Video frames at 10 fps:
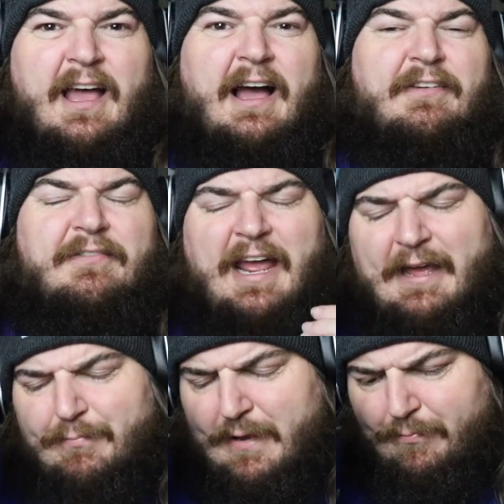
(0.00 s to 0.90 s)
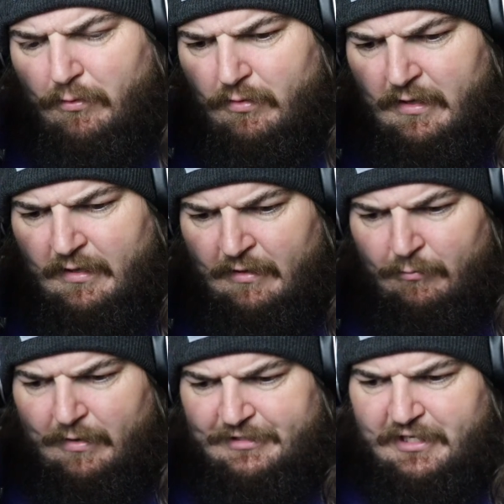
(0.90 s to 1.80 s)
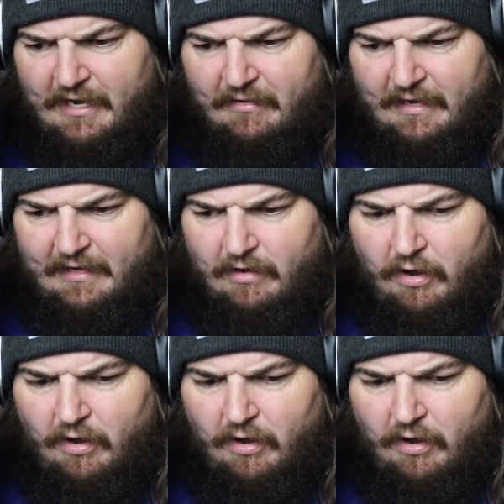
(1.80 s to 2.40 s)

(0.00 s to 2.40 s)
I've even had people reach out and